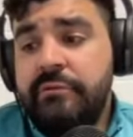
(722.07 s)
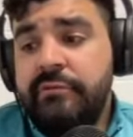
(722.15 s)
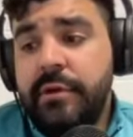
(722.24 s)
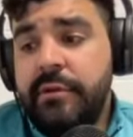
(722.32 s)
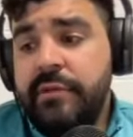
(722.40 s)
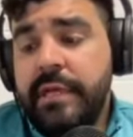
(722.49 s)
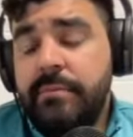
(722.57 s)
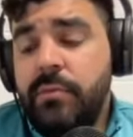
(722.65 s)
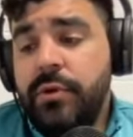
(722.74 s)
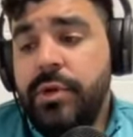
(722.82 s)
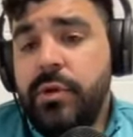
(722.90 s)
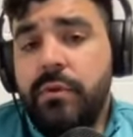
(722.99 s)
started to get
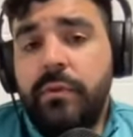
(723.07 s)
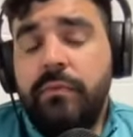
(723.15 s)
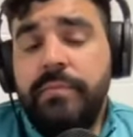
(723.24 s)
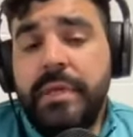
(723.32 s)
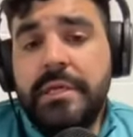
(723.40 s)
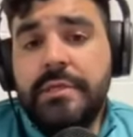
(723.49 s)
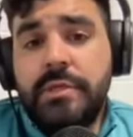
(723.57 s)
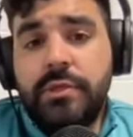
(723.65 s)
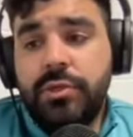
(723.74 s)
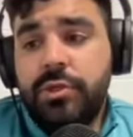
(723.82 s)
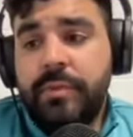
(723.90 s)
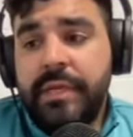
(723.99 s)
more known because of
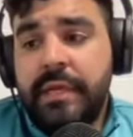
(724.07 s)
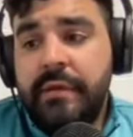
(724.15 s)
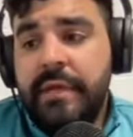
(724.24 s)
social media.